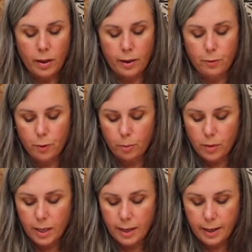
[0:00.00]
And from
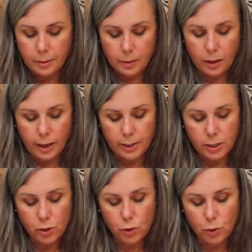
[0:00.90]
there I
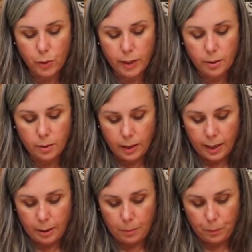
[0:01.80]
just drew in
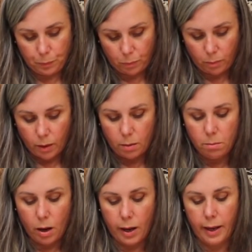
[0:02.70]

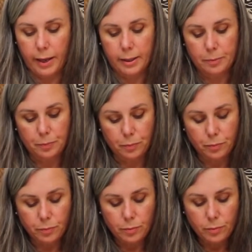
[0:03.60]
my
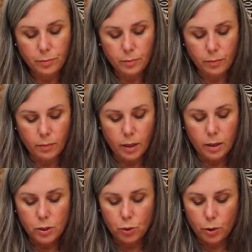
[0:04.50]

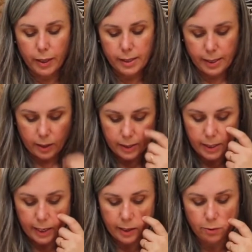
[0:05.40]
drawings that I'd
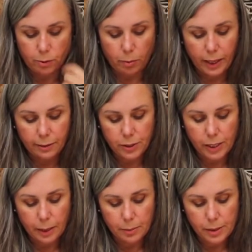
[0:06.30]
taken from leaf
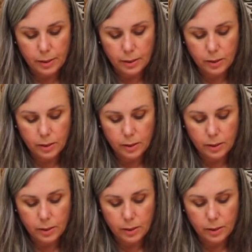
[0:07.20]
shapes.